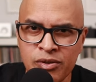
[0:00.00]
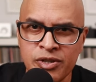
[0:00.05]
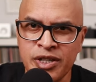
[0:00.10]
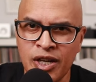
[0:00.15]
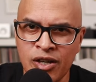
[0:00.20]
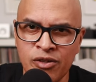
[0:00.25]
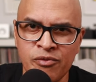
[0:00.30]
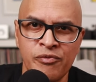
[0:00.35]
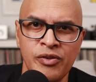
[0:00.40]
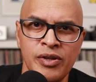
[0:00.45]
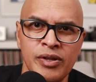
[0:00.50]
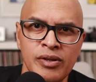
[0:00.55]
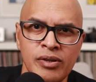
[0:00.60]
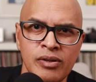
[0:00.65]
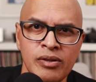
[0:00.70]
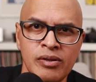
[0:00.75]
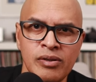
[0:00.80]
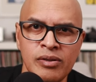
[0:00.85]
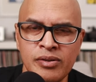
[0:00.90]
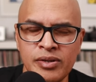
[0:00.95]
the sound
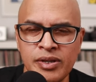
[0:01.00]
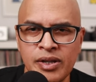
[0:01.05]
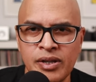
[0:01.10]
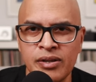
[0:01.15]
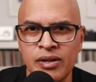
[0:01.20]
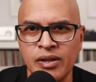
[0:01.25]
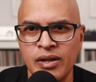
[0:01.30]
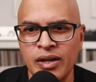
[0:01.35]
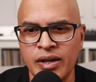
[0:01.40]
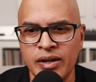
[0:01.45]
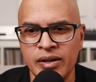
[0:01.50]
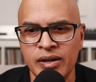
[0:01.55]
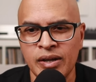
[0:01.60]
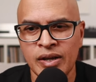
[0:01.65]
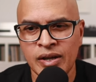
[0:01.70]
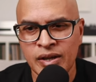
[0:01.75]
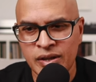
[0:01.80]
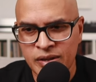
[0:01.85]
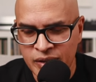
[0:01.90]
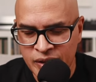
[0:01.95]
field and like
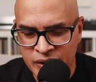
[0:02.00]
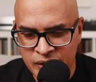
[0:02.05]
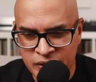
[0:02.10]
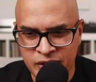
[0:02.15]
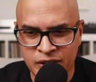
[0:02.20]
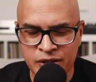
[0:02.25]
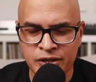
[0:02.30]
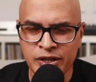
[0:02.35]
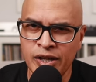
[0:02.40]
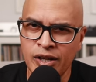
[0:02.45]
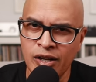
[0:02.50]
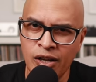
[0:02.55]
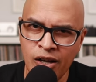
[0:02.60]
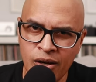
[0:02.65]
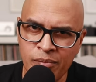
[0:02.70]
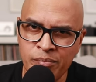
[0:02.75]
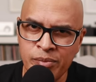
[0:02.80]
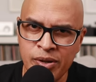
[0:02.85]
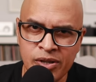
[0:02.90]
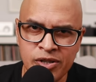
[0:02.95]
the subtle
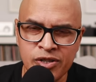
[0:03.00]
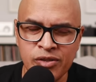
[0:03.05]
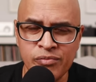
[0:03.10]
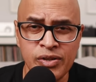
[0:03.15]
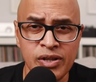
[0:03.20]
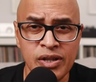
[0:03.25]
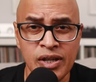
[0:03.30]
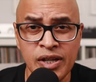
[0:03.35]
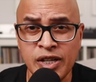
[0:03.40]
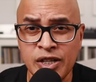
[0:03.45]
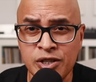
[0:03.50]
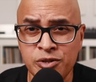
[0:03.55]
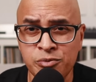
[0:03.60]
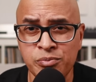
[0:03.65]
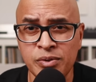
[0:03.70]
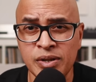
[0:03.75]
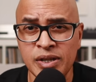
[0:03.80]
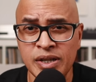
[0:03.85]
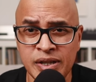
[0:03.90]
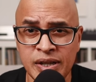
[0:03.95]
ambience of it, like it's
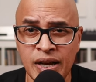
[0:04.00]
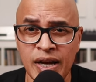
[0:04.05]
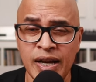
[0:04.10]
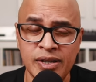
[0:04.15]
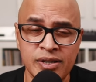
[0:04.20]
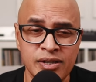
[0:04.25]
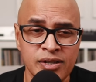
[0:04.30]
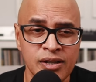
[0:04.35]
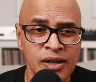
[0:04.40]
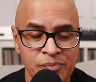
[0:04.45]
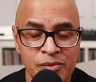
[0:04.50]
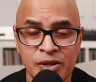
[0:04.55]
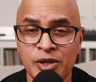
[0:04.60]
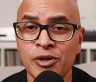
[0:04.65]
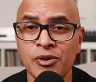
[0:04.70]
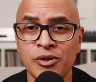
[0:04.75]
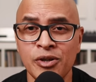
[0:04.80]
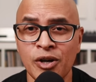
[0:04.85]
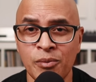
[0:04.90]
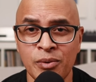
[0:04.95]
really nice. You
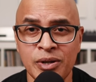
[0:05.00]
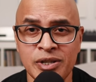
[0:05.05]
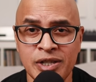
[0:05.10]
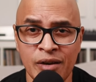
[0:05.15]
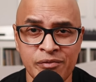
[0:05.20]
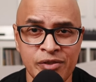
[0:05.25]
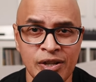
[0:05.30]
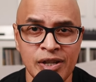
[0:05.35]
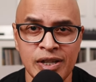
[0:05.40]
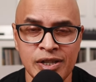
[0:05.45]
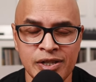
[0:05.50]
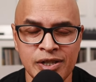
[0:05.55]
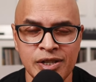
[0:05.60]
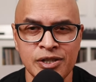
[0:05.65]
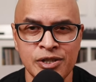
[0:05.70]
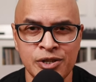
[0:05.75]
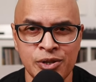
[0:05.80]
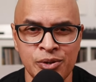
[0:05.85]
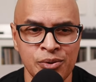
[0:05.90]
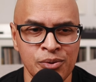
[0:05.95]
don't always have to
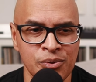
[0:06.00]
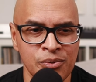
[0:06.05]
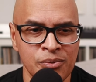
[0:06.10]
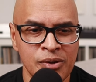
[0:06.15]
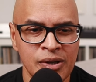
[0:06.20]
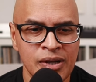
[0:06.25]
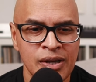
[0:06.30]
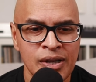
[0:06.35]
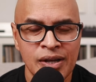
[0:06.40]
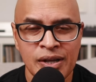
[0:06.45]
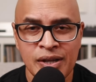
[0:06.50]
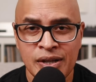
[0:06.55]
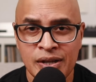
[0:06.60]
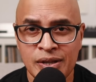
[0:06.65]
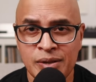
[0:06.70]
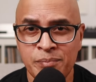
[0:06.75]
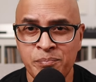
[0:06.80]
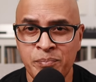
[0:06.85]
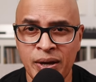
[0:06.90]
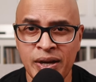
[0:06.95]
listen to
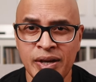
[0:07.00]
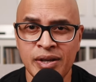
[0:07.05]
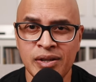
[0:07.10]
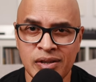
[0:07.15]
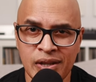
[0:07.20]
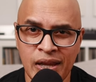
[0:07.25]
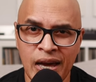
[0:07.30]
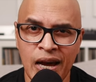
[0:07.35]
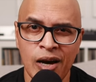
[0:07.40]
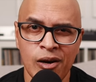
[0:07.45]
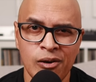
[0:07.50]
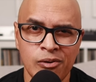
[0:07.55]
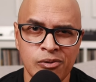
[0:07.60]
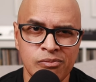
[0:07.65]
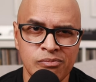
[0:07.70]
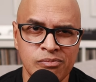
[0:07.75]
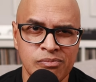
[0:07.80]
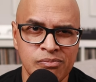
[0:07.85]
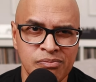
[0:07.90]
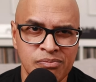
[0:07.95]
big loud
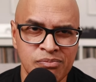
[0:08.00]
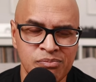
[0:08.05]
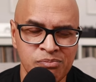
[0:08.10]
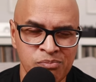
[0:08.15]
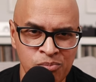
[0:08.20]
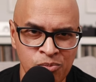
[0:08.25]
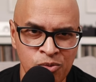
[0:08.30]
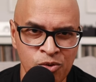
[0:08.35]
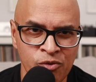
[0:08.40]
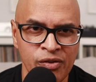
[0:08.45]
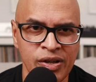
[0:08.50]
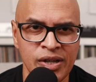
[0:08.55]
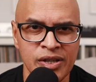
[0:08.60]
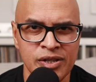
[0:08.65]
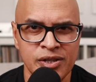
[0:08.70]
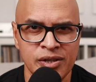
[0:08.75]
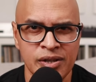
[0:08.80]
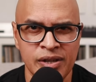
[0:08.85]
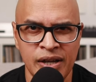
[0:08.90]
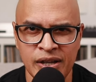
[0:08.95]
movies
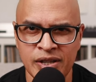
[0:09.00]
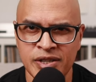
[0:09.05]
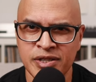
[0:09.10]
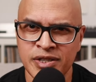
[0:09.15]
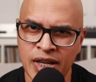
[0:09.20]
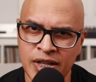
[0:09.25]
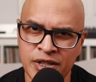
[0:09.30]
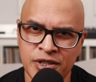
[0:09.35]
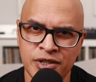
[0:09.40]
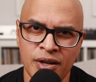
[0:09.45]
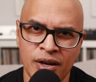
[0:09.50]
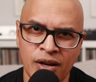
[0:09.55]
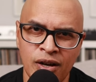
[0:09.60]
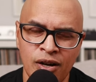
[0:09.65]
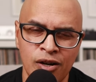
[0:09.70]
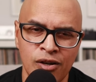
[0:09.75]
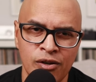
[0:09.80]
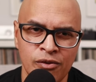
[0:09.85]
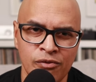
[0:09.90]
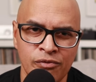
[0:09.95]
to get a sense
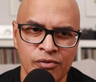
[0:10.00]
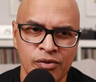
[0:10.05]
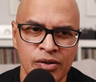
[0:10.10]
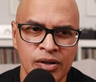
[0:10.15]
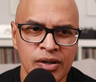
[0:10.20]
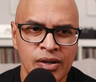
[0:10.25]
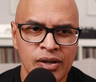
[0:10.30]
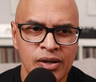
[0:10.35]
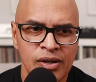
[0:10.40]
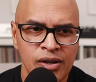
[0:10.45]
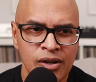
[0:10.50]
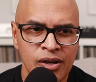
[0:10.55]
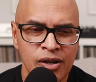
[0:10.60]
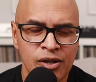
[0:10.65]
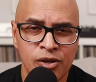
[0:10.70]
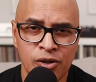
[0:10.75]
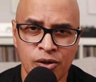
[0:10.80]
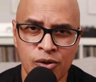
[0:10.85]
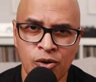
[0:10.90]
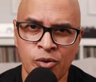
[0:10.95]
of a
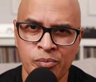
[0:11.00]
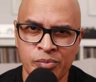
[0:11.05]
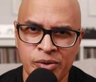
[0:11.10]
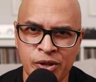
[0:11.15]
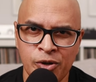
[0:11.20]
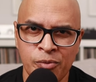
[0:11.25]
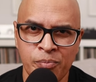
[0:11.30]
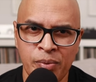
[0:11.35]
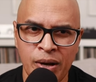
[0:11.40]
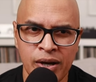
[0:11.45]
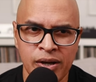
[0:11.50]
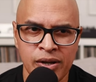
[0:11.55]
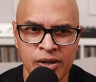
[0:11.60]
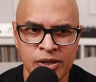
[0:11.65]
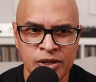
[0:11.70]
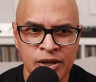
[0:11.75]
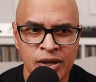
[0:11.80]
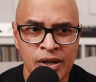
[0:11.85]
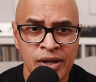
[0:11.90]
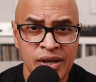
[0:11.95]
good home theater
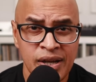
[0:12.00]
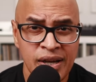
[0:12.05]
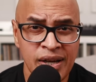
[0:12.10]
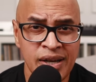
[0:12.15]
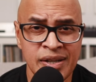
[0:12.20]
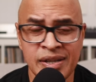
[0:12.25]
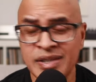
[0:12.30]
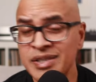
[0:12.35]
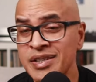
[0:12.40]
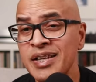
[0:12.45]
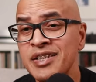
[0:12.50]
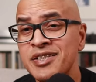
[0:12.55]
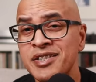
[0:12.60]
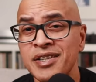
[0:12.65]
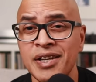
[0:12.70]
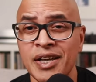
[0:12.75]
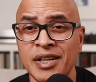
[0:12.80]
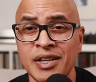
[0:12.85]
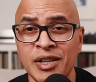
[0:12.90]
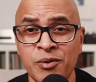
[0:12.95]
package. And it's
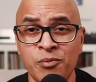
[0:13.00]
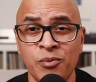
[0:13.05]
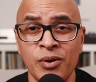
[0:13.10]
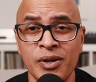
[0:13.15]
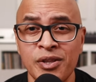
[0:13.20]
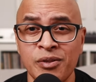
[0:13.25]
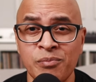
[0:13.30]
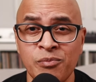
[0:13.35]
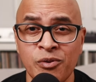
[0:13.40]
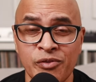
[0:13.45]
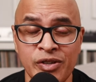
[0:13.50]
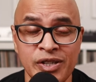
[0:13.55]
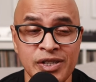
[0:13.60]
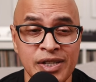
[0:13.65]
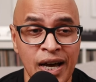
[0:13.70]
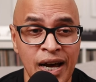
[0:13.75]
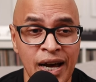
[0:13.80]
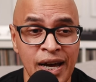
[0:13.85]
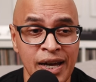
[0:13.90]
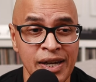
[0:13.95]
incidentally one of the movies
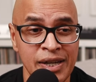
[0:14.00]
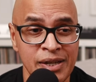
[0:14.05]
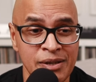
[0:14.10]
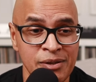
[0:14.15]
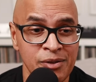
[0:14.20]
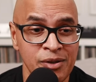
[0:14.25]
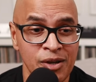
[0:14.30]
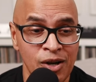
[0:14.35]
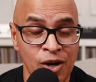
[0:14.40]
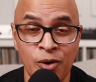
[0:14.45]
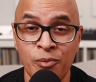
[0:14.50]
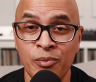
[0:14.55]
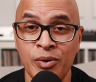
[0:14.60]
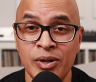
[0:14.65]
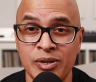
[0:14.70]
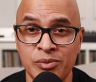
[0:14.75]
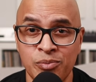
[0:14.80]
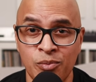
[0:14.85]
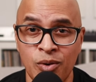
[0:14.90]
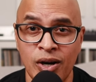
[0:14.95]
that I
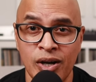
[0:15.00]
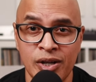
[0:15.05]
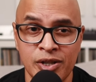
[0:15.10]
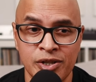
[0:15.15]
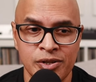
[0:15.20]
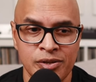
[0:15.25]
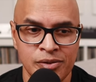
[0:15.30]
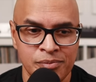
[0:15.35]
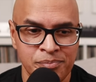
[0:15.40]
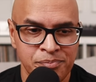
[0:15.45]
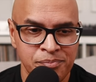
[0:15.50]
always watch